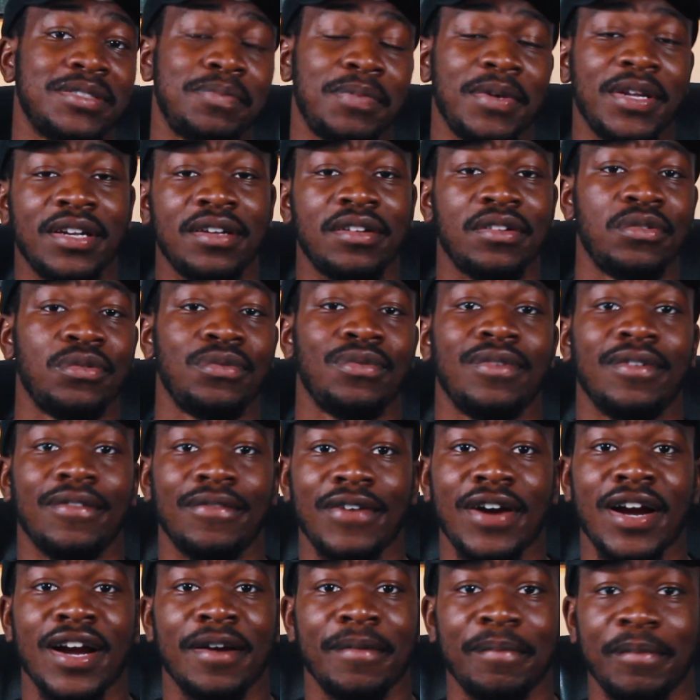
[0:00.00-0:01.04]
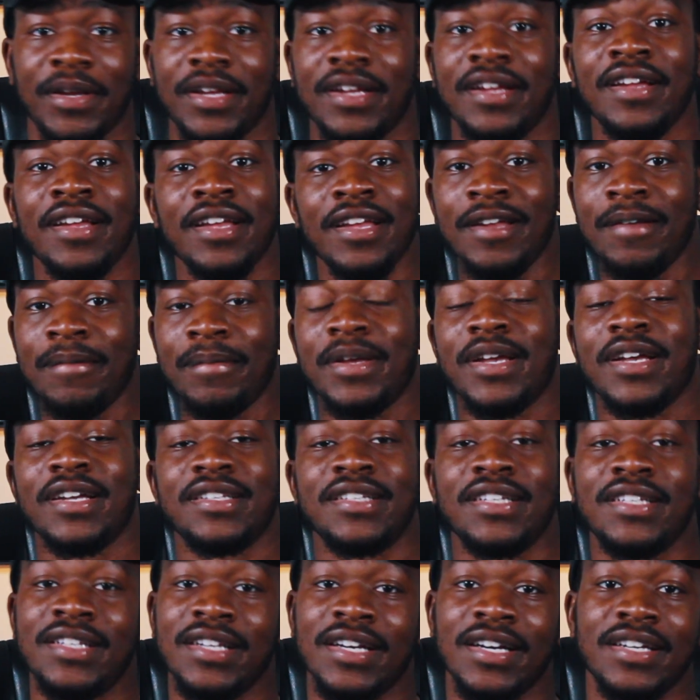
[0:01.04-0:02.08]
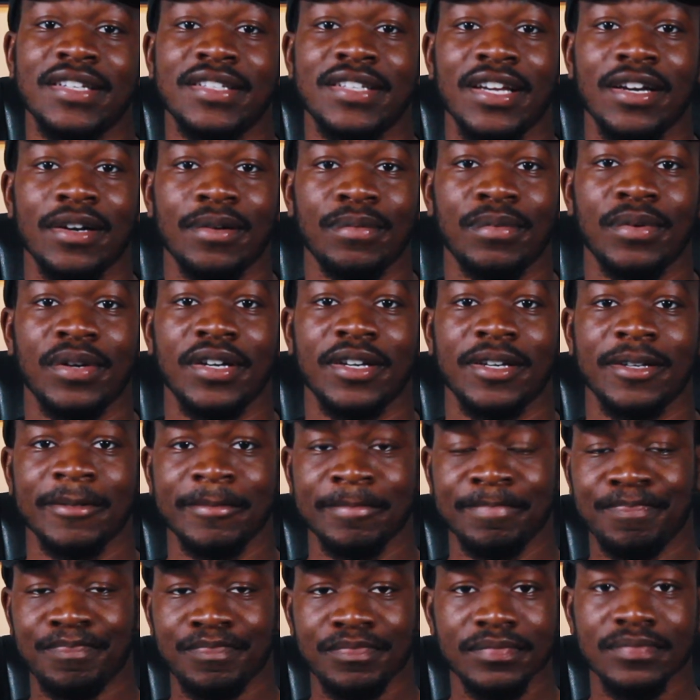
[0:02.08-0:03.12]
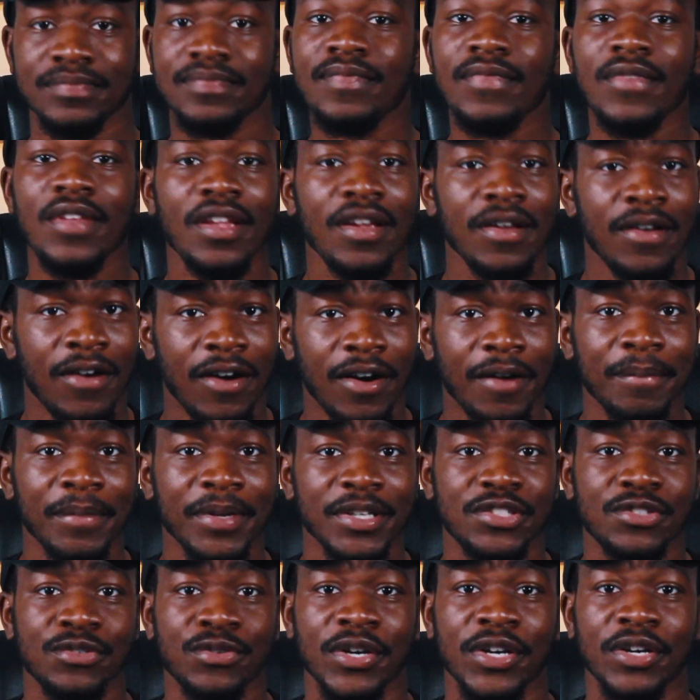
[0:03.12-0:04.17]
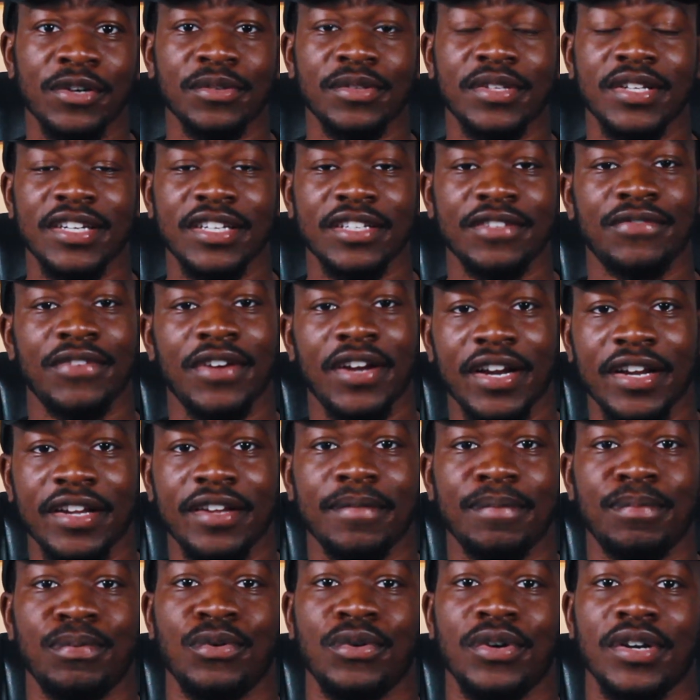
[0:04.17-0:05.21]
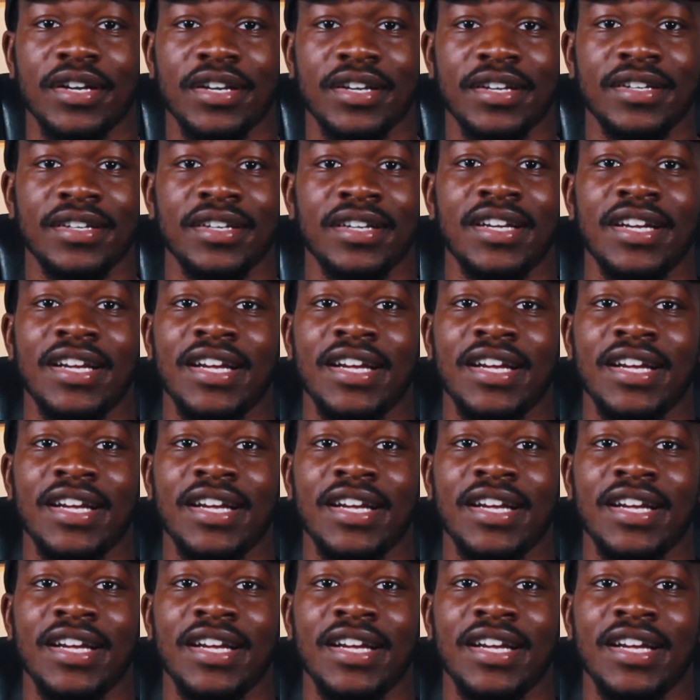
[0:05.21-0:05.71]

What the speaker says: being in a new environment, because it does help with our mental health, and it's very important.